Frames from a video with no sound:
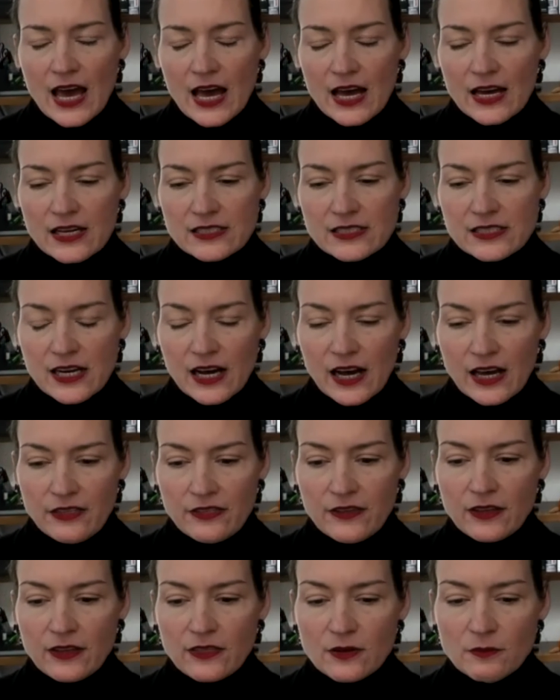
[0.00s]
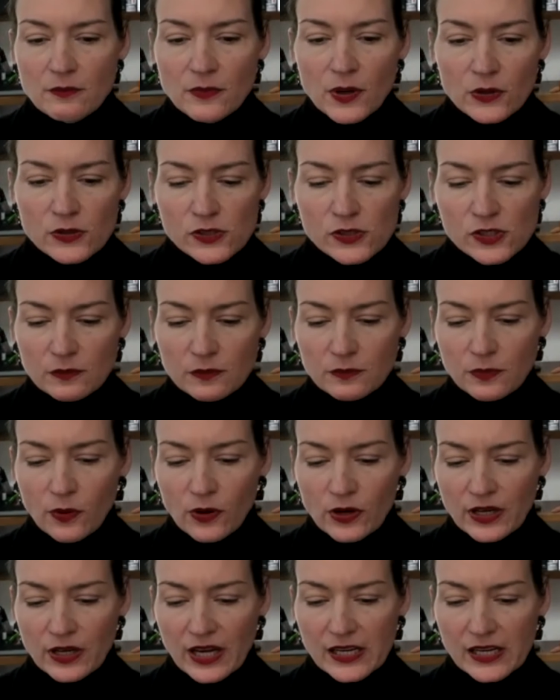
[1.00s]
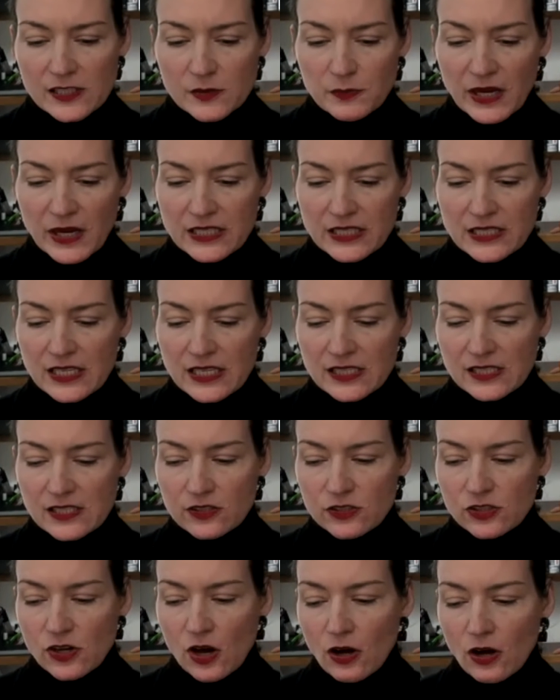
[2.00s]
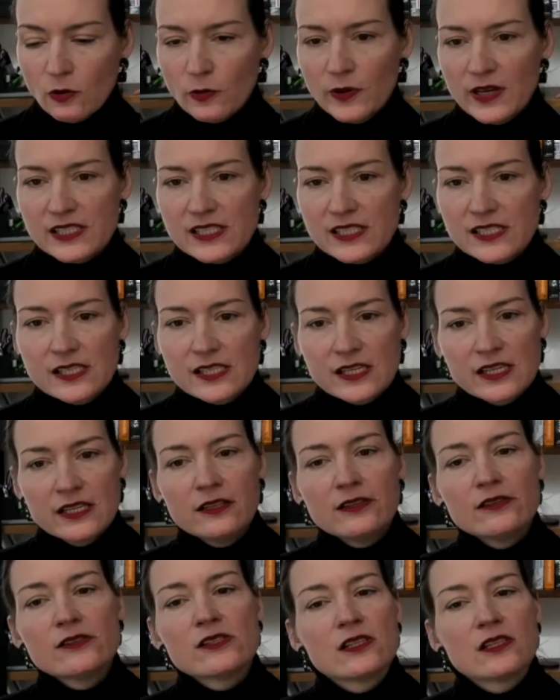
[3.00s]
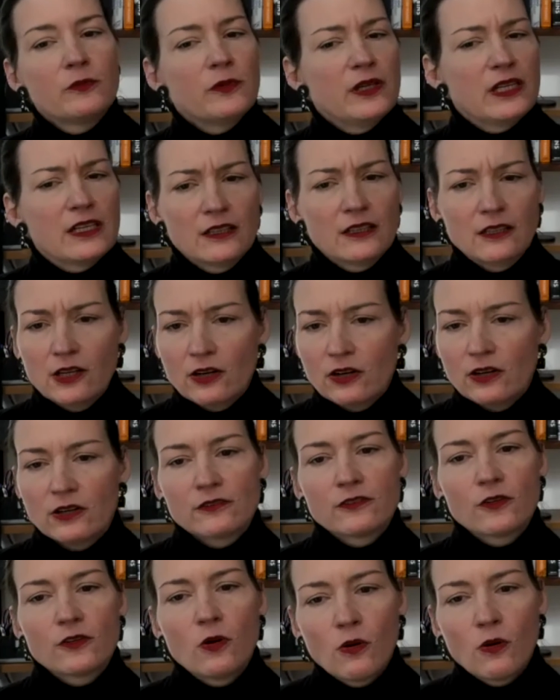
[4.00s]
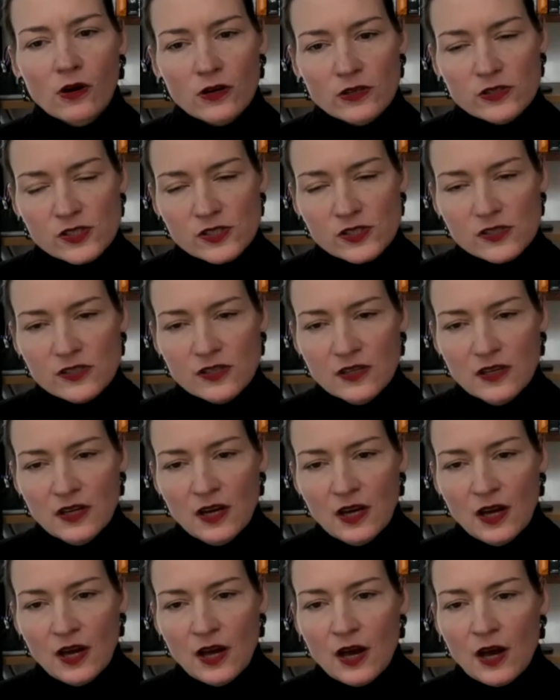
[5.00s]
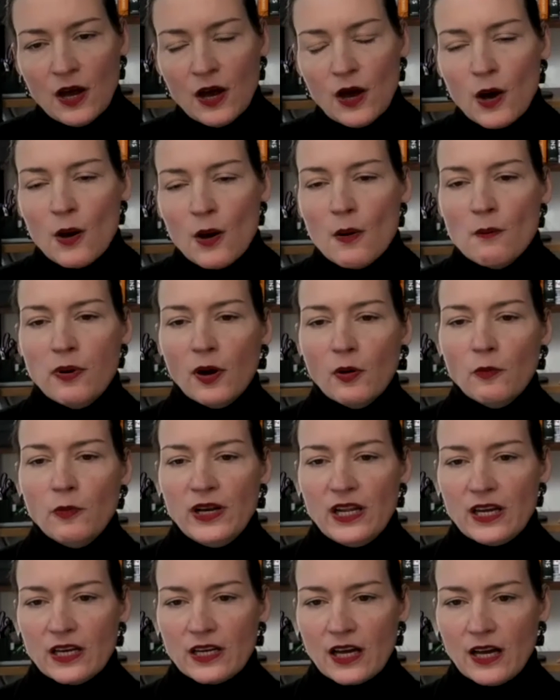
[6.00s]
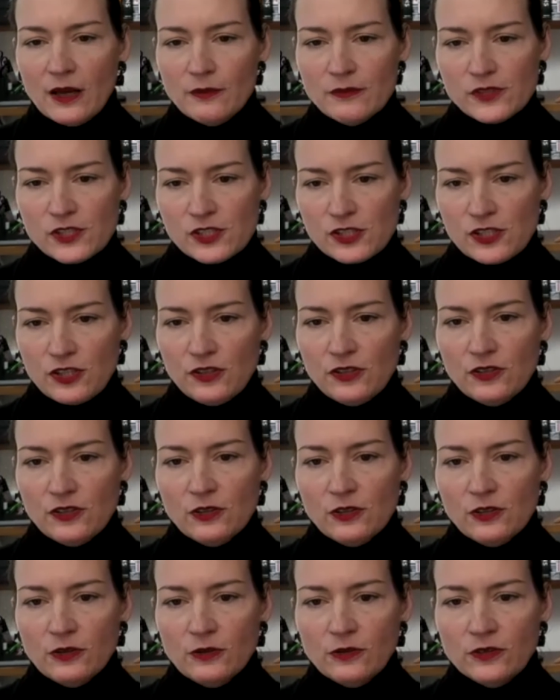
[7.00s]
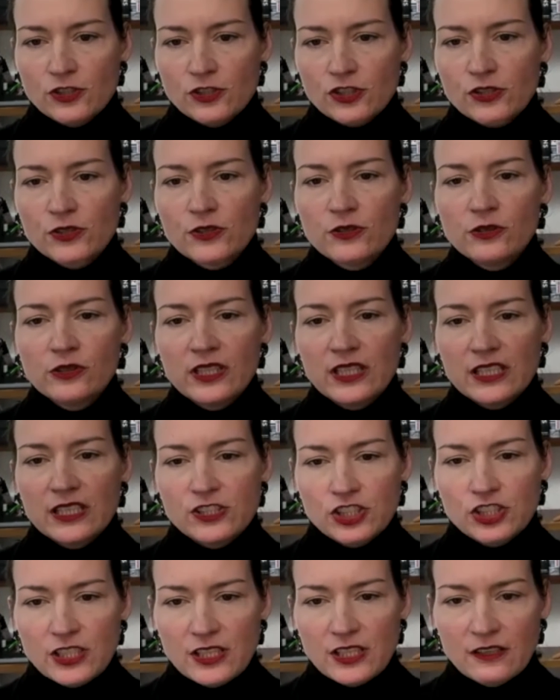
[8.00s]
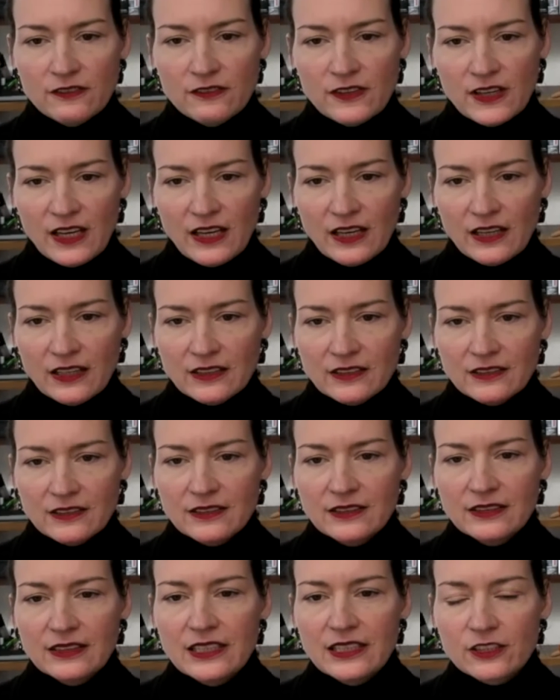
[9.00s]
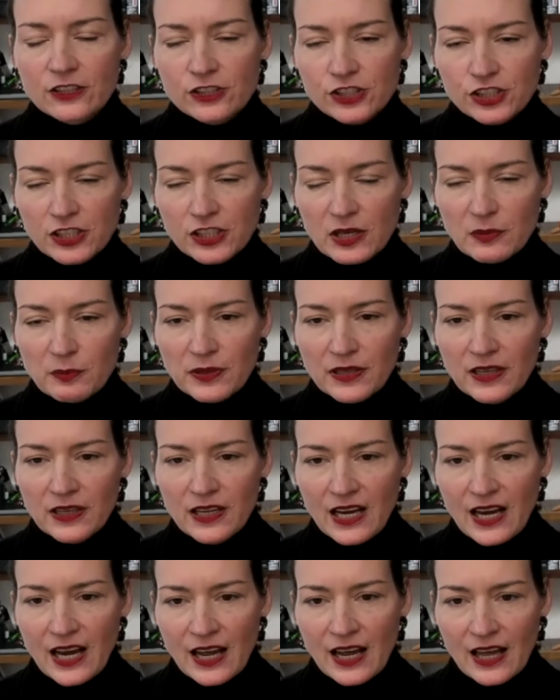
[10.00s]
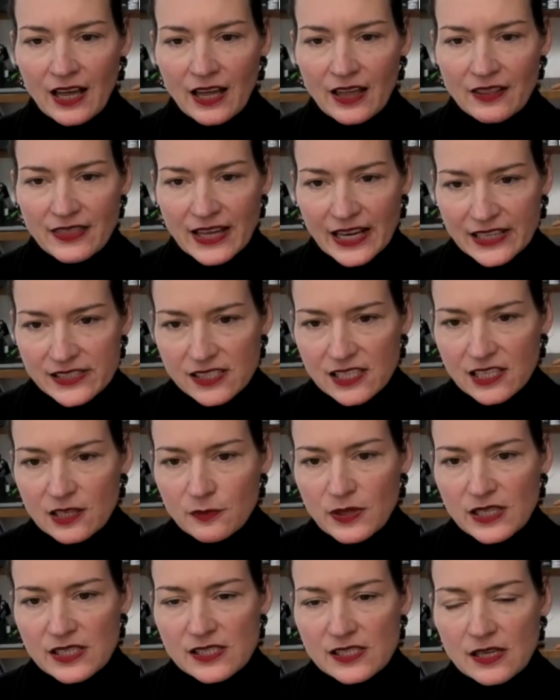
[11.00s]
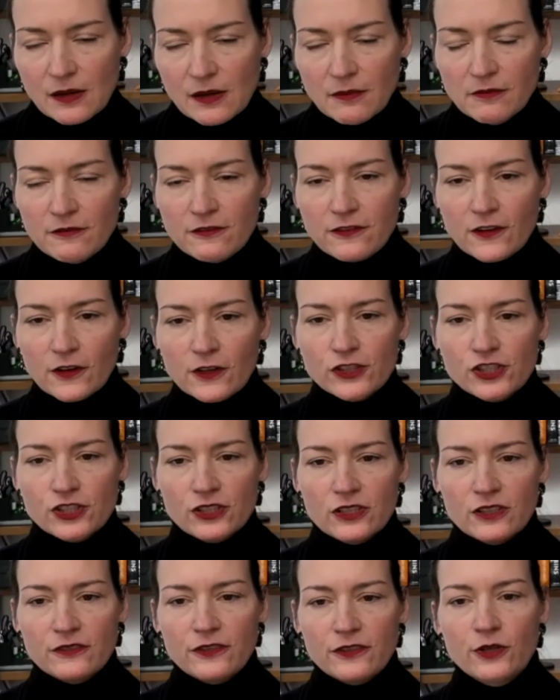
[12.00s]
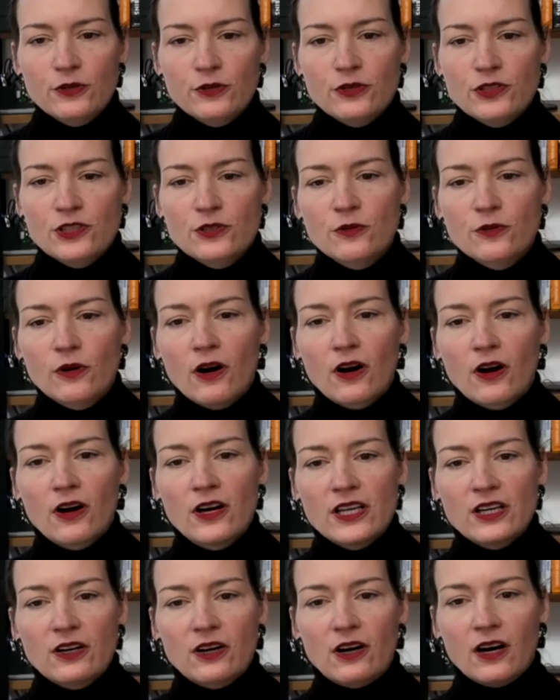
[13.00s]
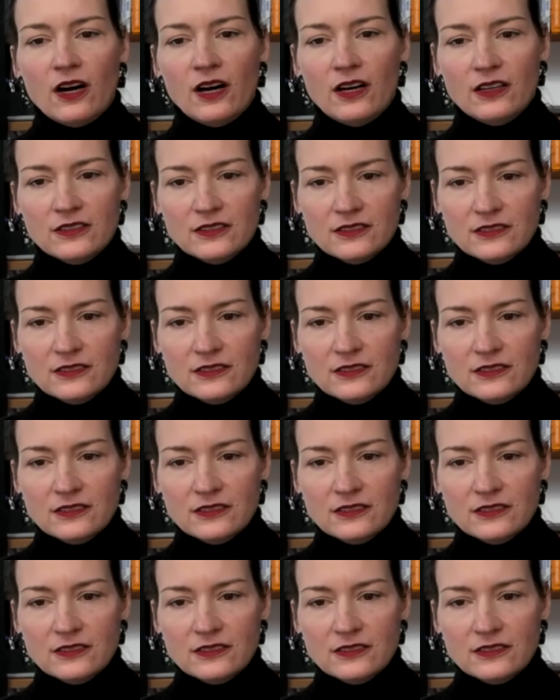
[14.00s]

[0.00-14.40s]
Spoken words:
And I think the most important aspect is there's always skills that we can learn, of course. But when it comes to truly achieving leadership, that's going to be some version of who you already are